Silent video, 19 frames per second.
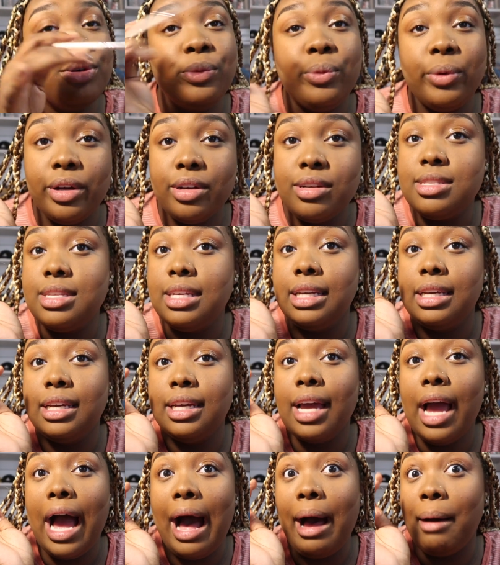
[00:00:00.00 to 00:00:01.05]
You will see
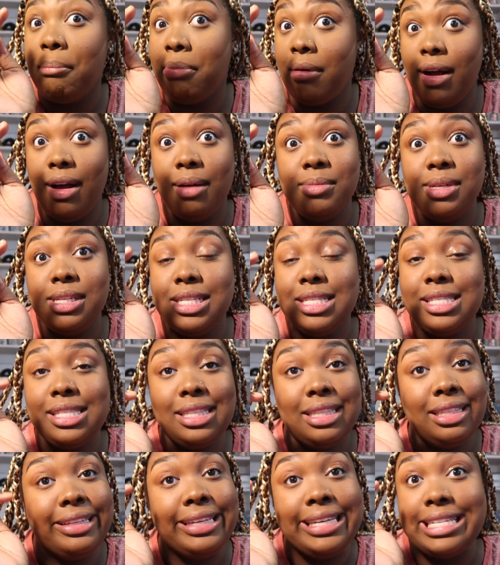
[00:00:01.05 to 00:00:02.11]
it, I promise.
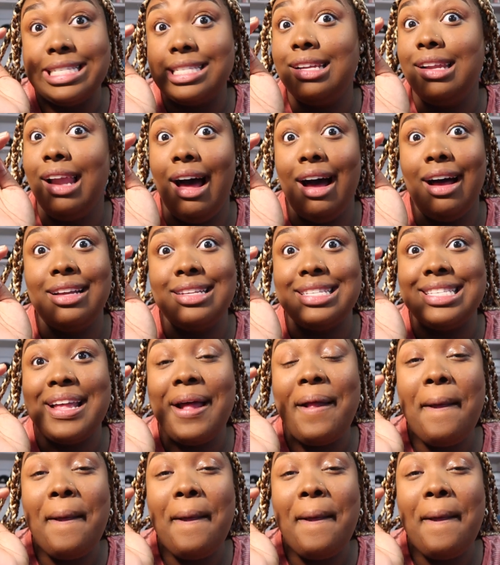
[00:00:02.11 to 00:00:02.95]
It's gloss.